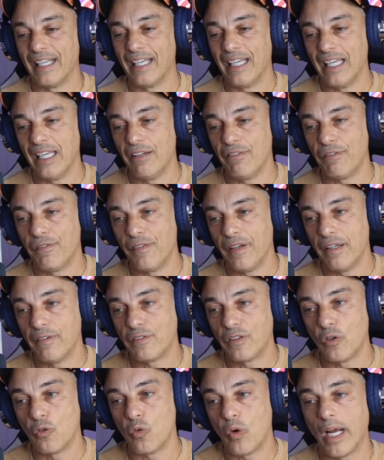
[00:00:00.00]
if
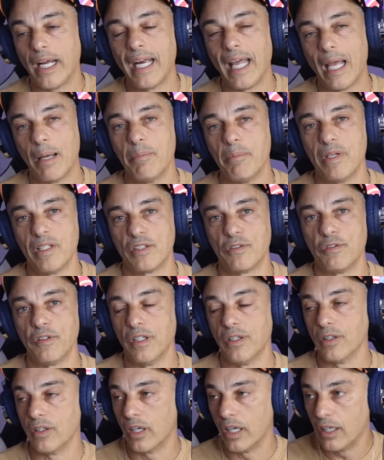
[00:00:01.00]
the right hemisphere,